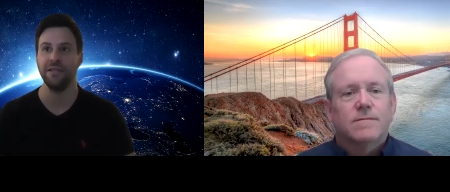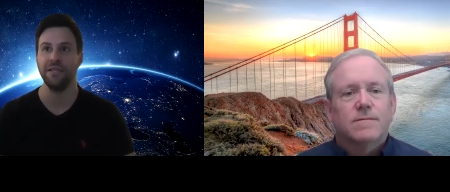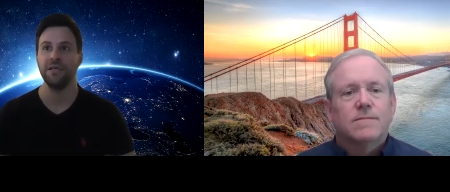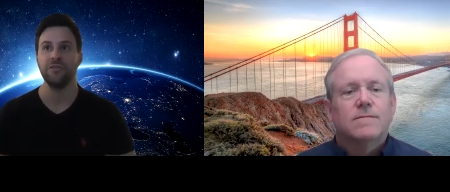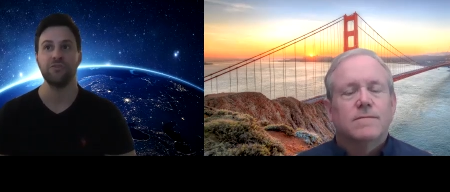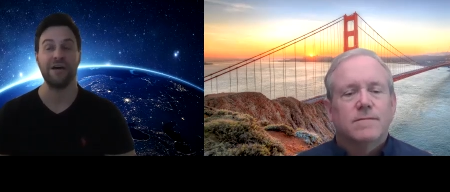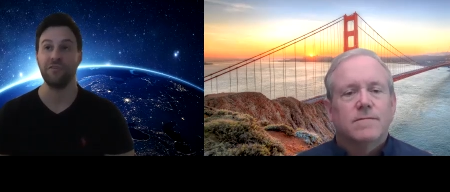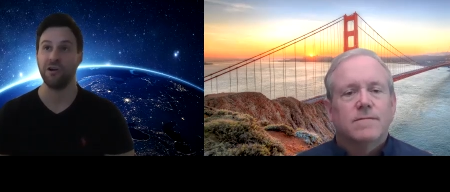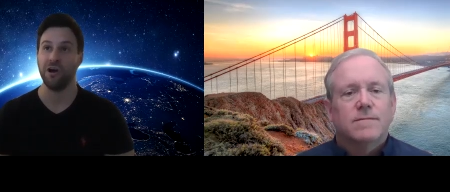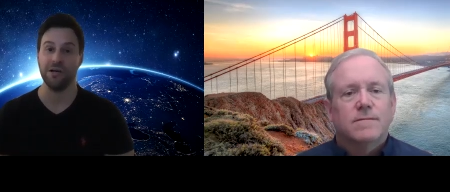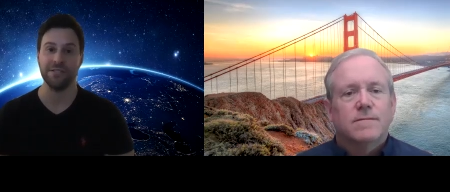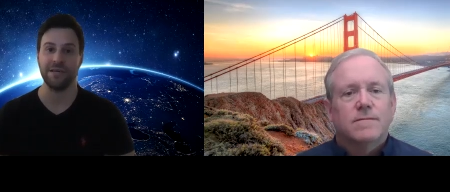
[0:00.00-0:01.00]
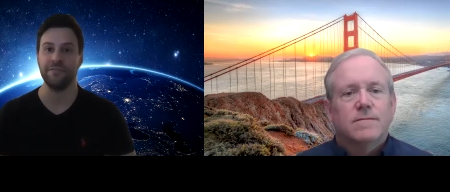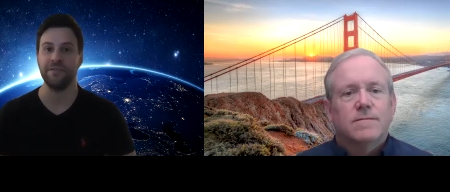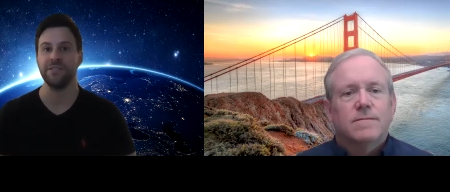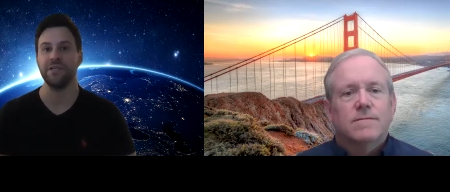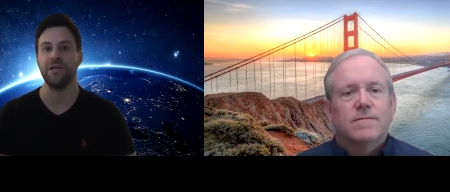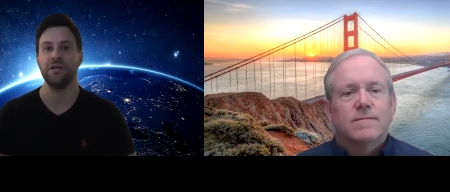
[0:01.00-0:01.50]
Speaker 1: Travel costs obviously
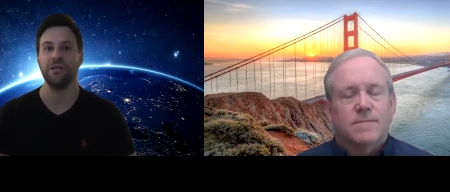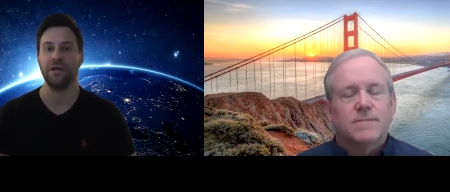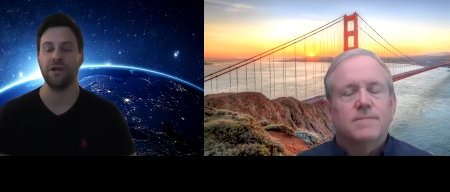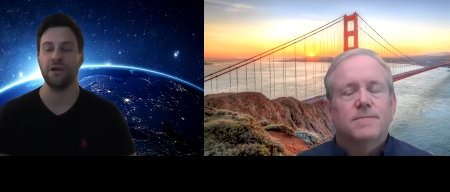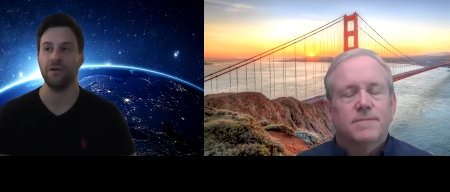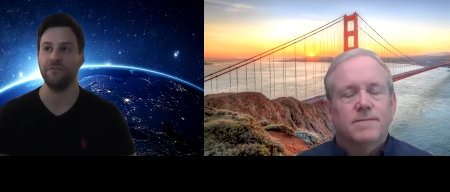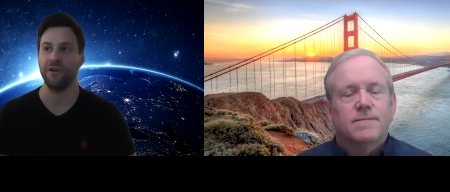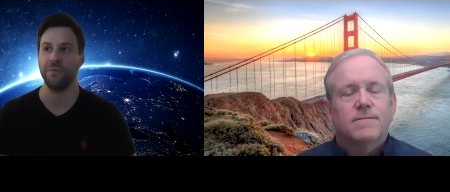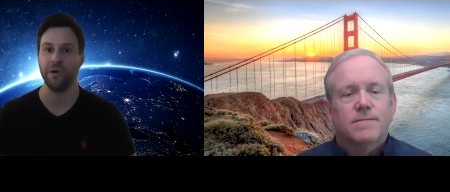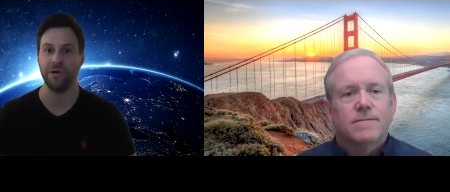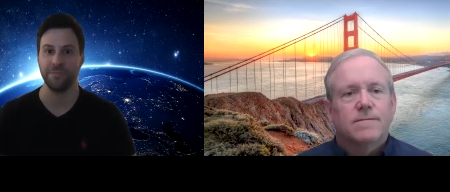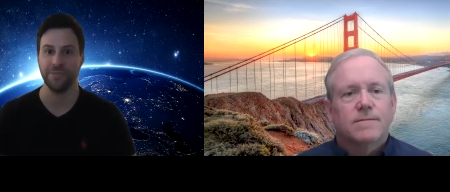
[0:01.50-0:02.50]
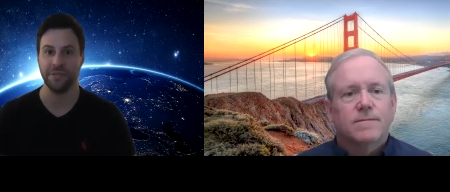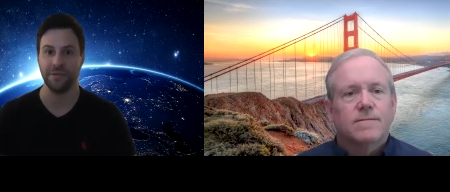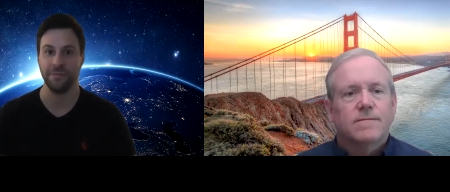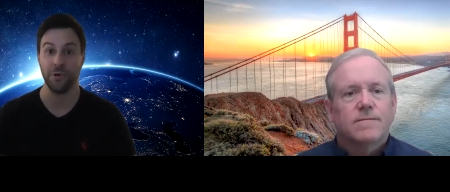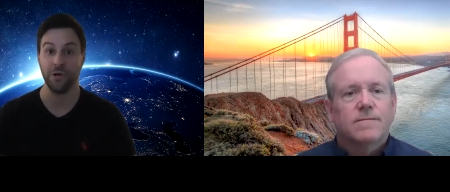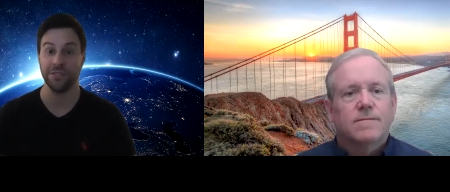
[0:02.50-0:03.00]
are, are very burdensome,
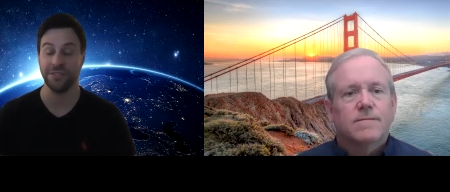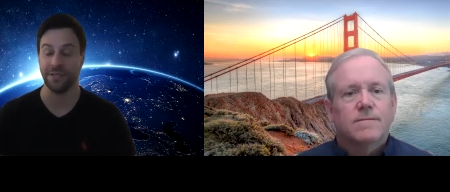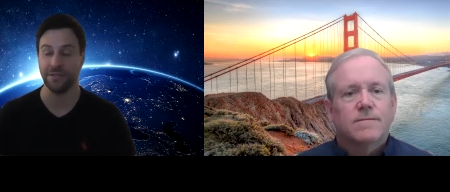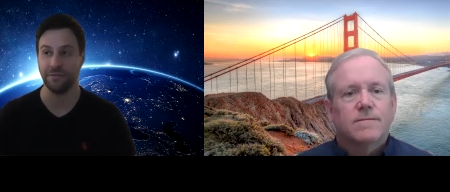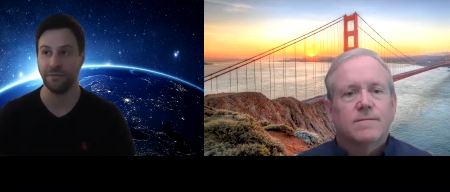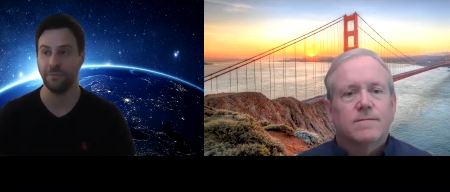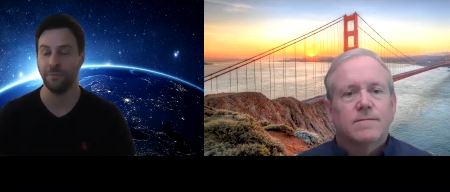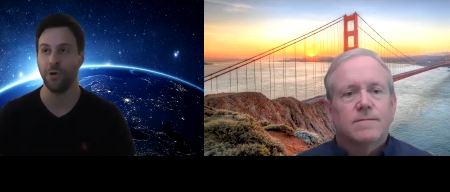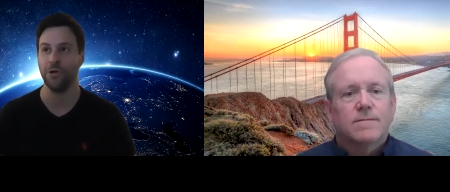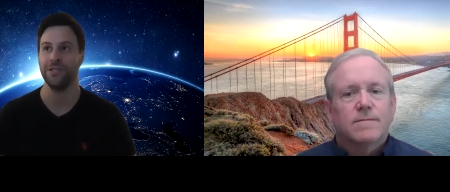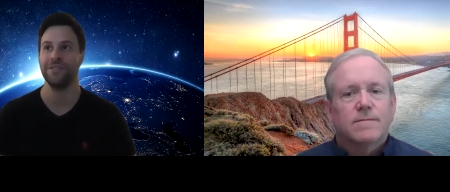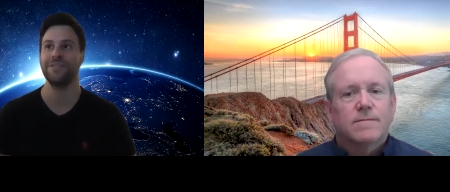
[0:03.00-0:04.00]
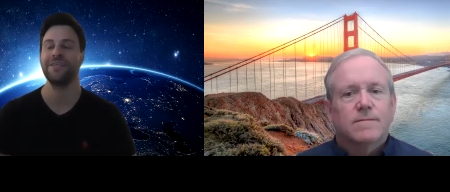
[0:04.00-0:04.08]
burdensome burdensome